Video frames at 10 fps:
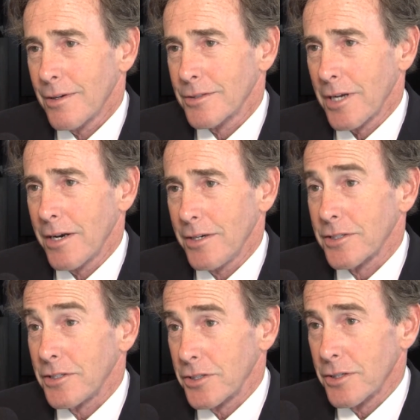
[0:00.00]
studies
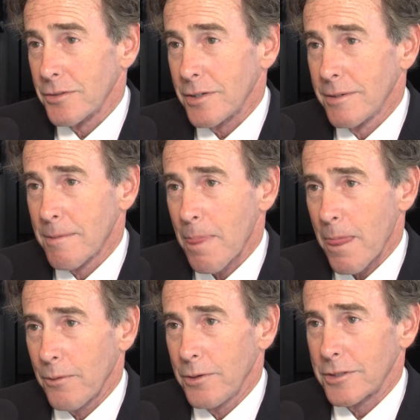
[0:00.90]
in children,
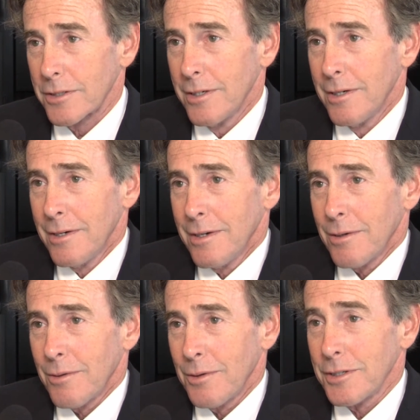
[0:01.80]
which
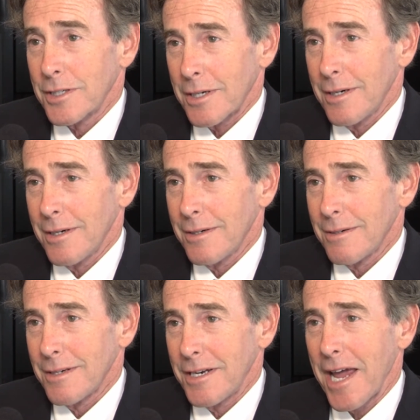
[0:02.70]

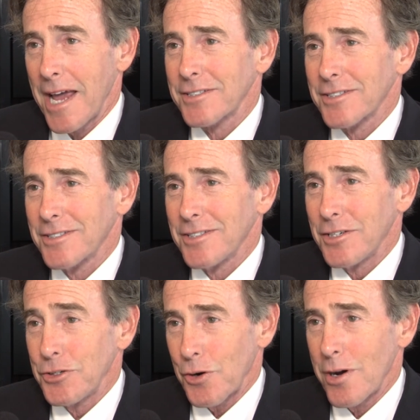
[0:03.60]
enhances the
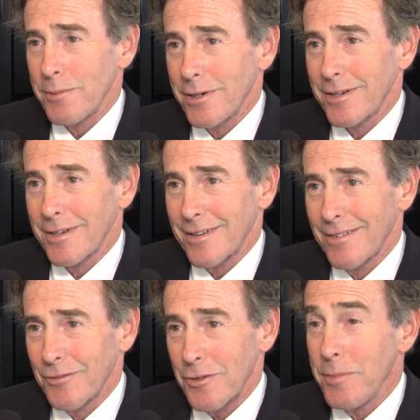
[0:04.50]
enjoyment
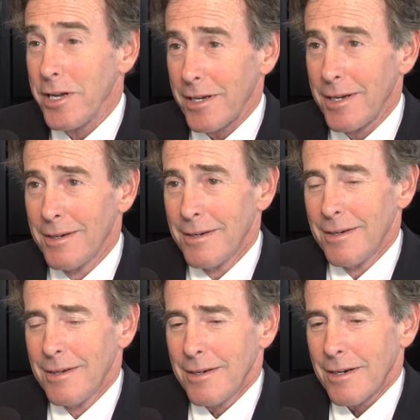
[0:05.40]
for me
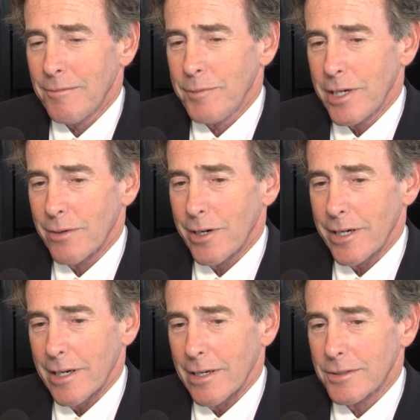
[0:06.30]
of being a
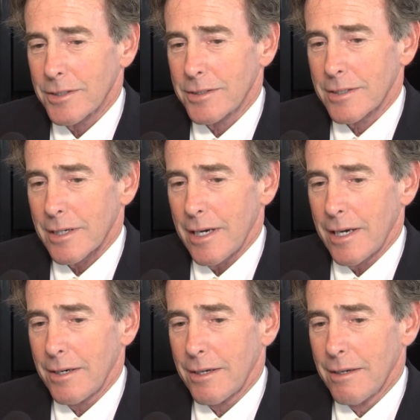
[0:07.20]

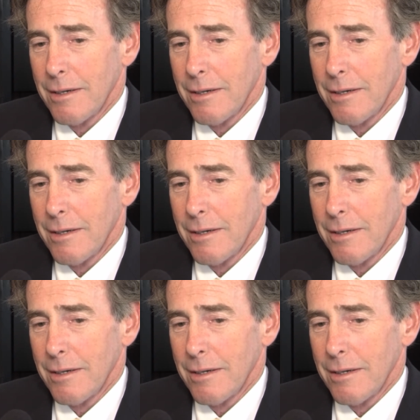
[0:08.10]
radiologist.